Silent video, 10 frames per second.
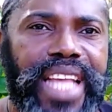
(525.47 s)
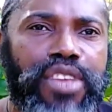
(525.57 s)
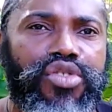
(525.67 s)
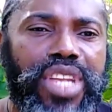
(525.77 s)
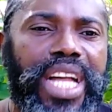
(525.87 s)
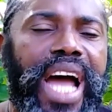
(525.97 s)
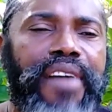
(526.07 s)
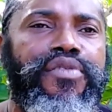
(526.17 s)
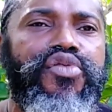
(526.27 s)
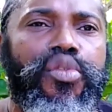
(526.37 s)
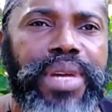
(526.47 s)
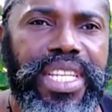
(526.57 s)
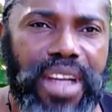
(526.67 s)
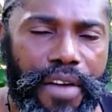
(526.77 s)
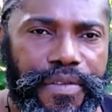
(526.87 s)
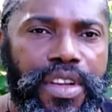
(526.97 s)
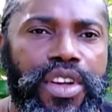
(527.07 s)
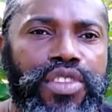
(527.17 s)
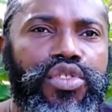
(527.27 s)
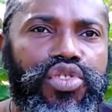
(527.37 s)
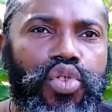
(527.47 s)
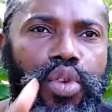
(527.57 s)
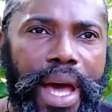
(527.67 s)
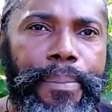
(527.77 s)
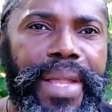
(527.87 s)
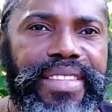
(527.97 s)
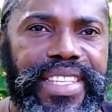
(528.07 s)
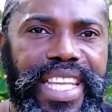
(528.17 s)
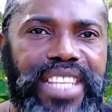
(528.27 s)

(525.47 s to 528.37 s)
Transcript: that you do not have room enough to store that blessing.